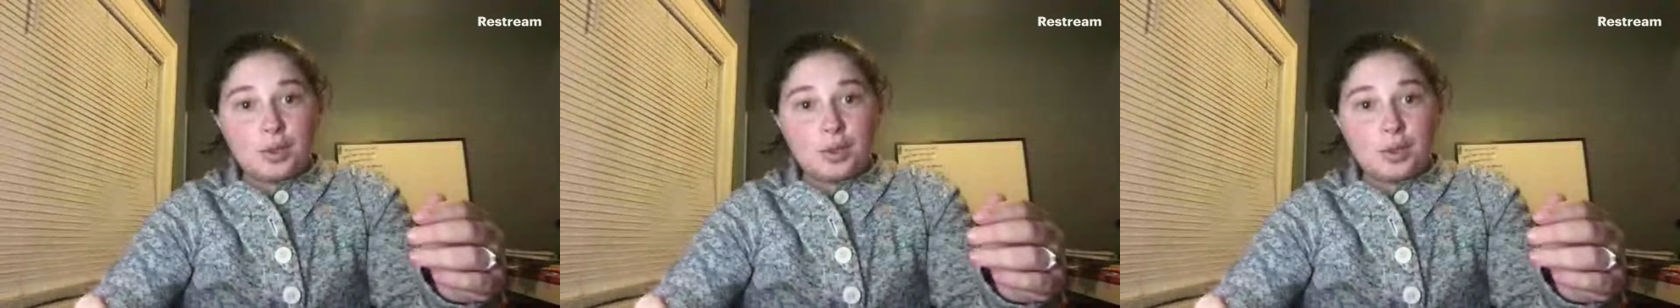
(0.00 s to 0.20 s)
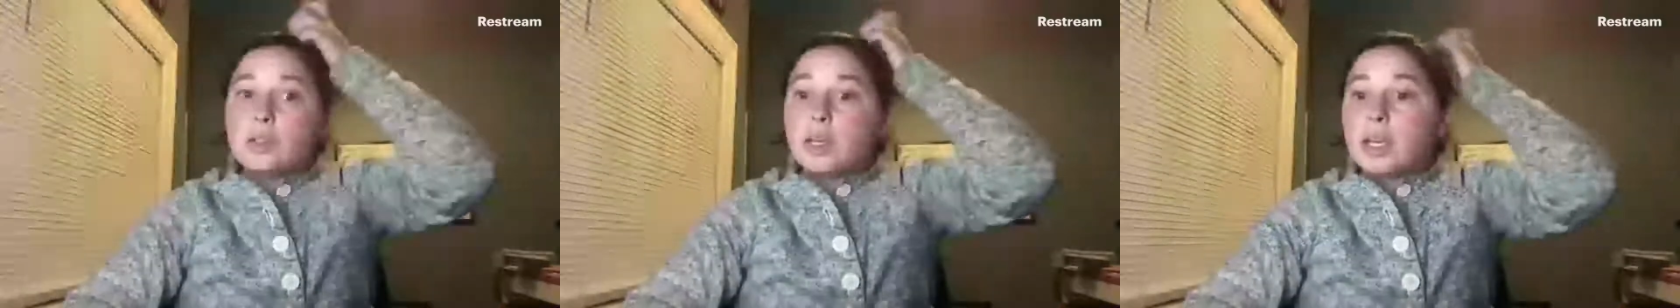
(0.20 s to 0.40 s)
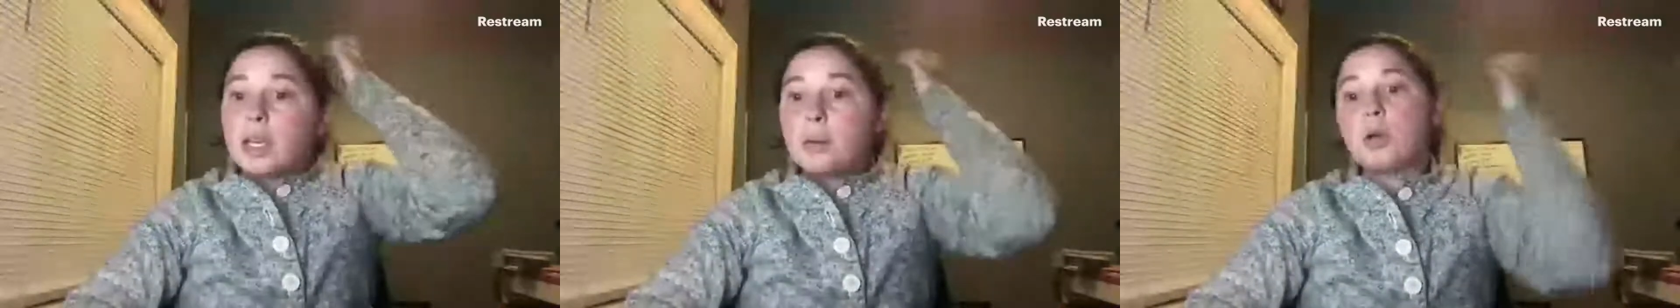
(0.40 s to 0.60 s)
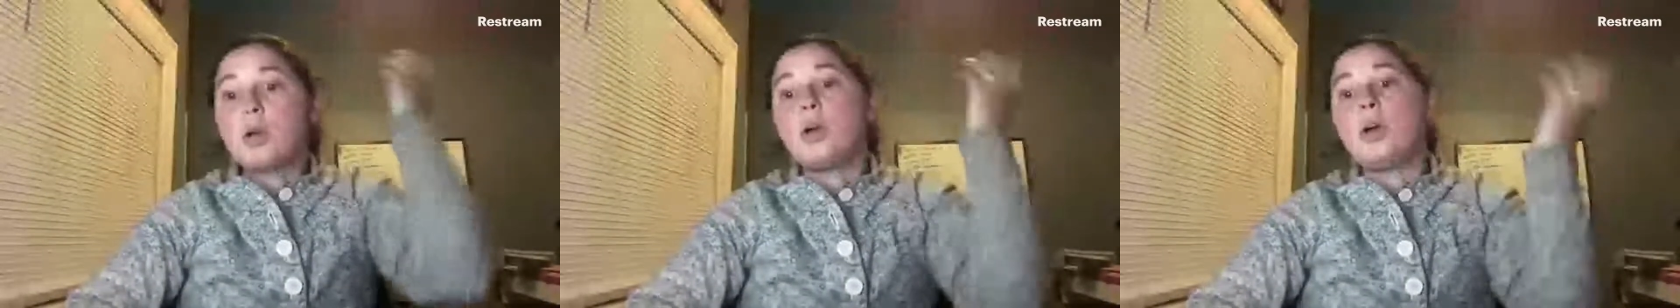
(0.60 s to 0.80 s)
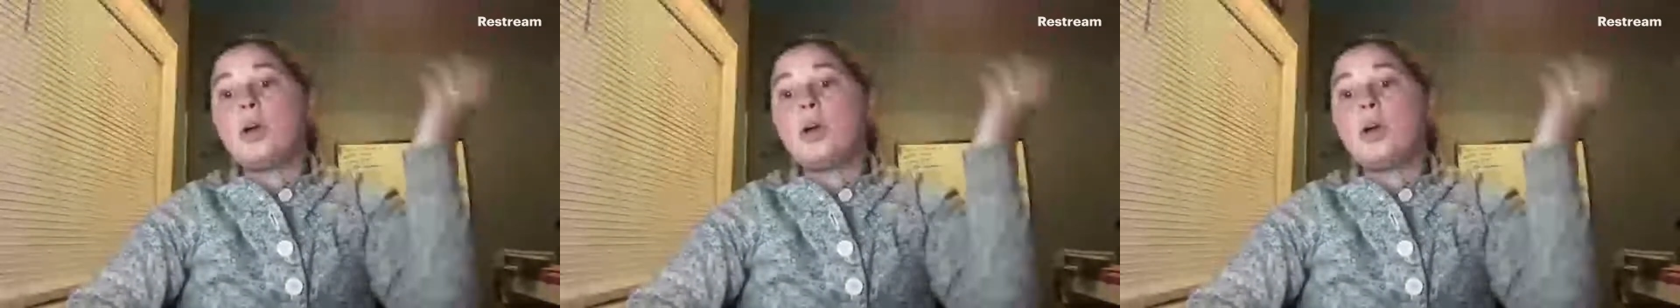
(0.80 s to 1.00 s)
Turn the
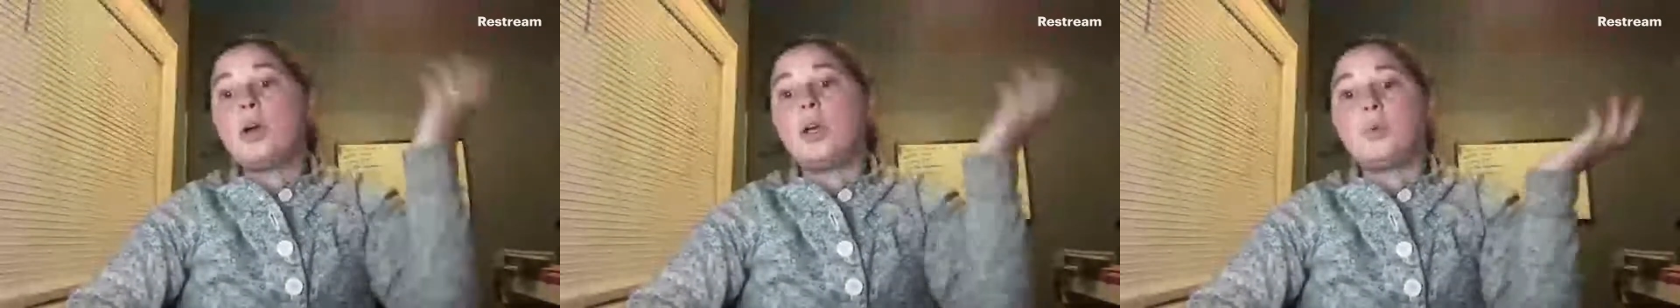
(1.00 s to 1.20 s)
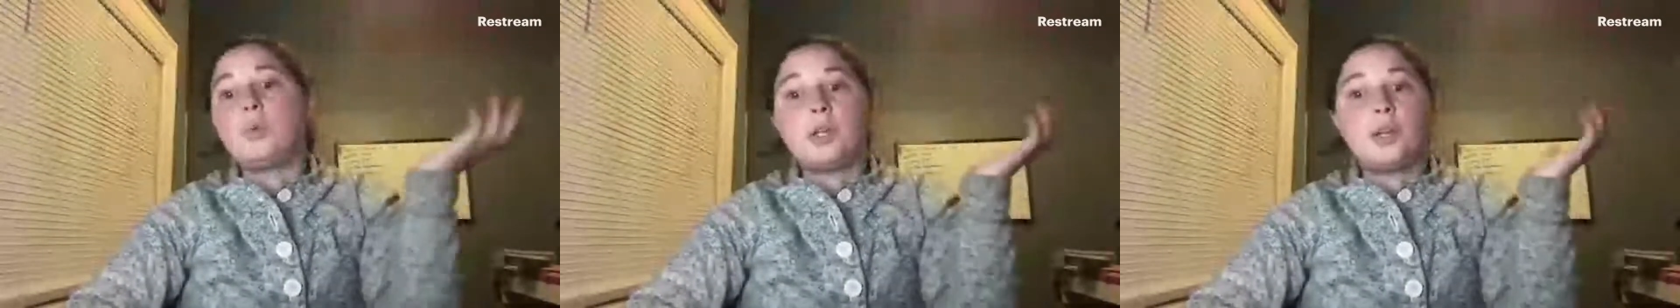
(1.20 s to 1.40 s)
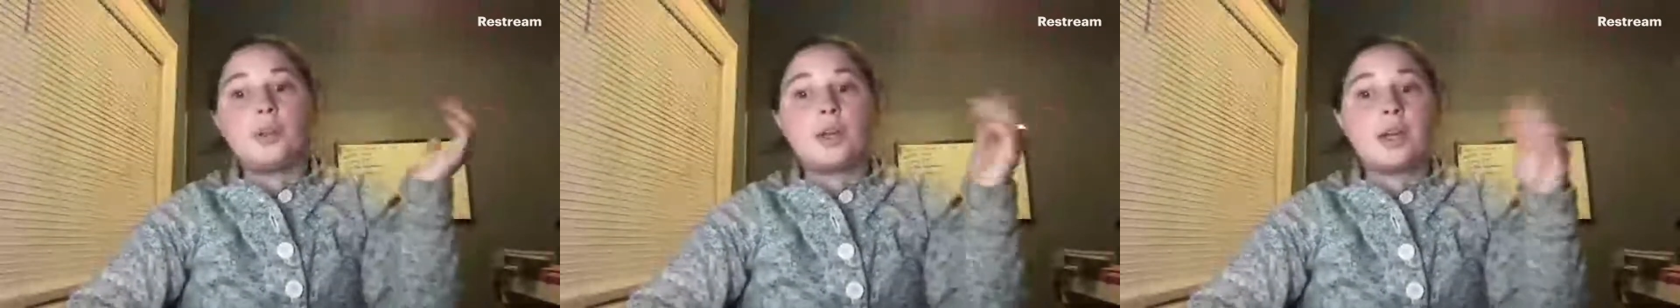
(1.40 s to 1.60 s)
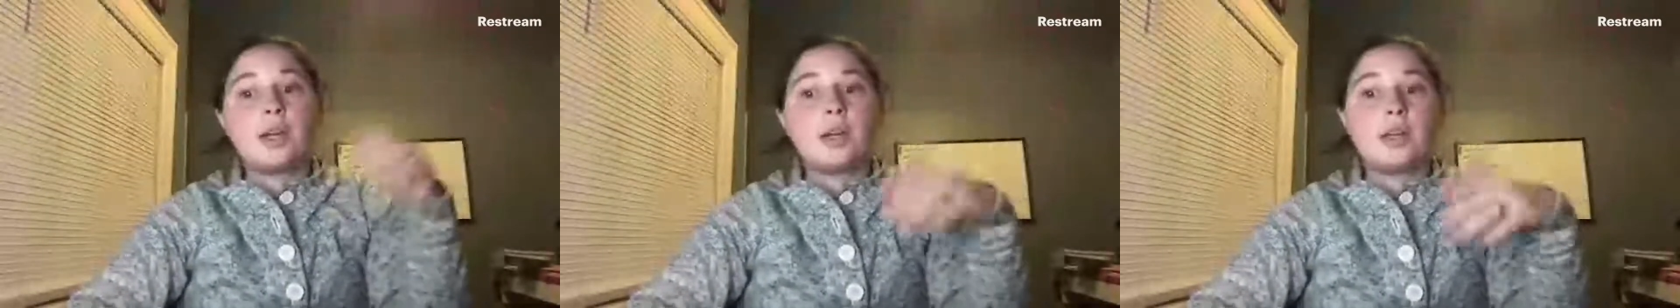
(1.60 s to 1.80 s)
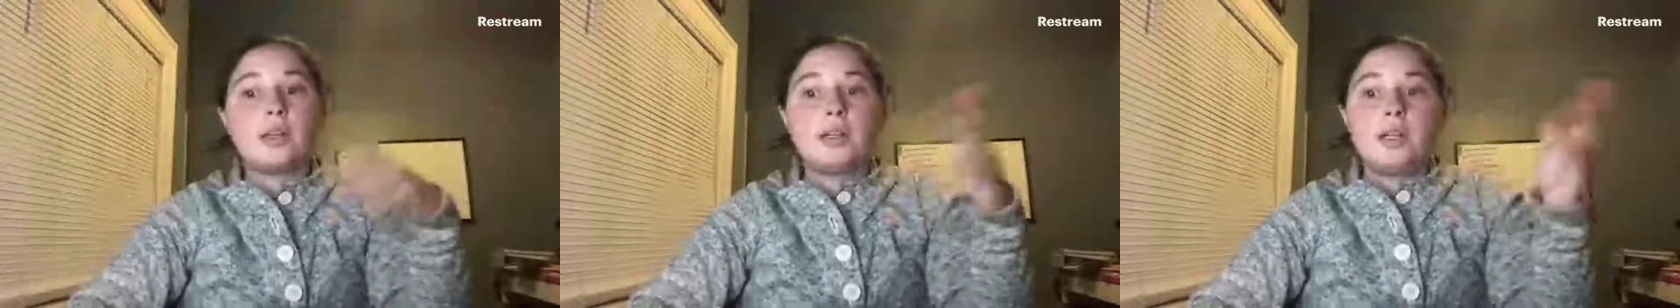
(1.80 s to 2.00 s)
camera on when you're there